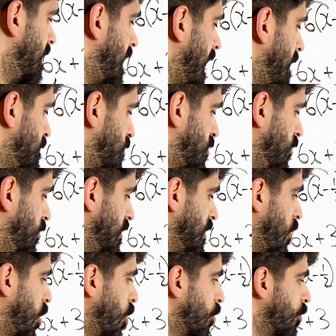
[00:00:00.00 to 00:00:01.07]

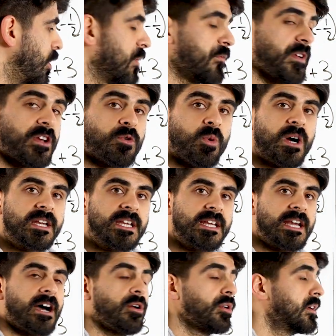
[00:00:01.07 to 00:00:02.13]
Absolutely horrific
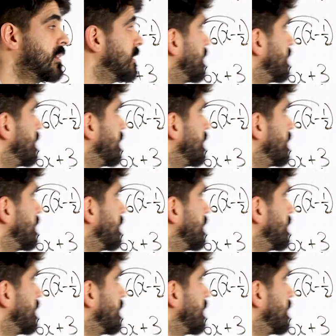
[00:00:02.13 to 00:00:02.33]
working out.